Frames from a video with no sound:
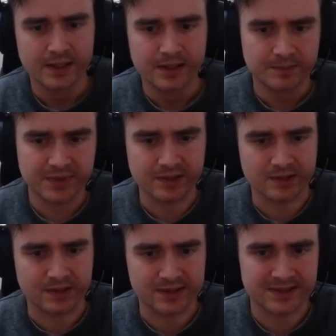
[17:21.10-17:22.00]

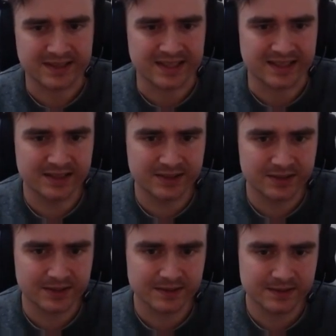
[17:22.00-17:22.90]
Because yeah, next
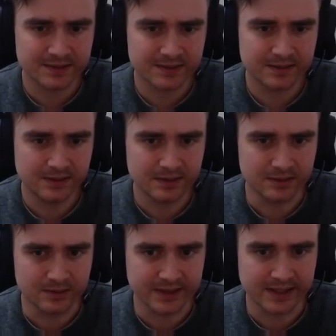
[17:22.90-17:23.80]
turn.
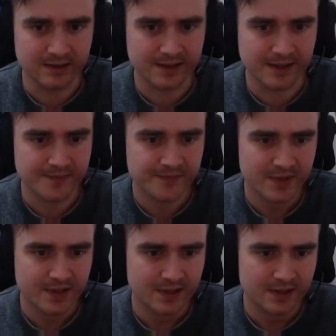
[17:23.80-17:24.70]
Oh, again lucky.
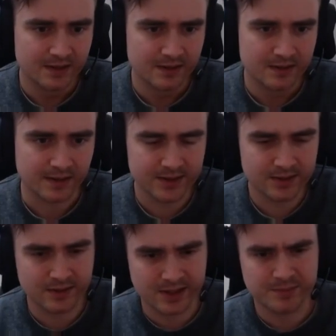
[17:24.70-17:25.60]
Next
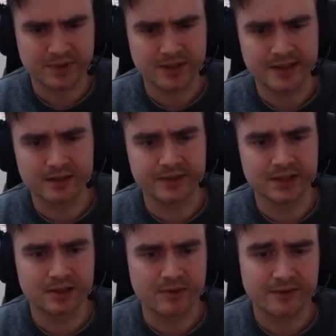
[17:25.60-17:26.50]
turn I can play
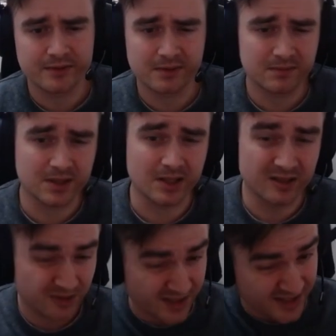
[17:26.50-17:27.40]
Ravida with
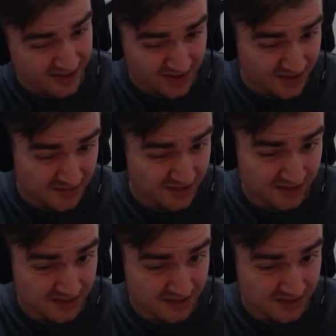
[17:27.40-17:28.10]
counterattack or something.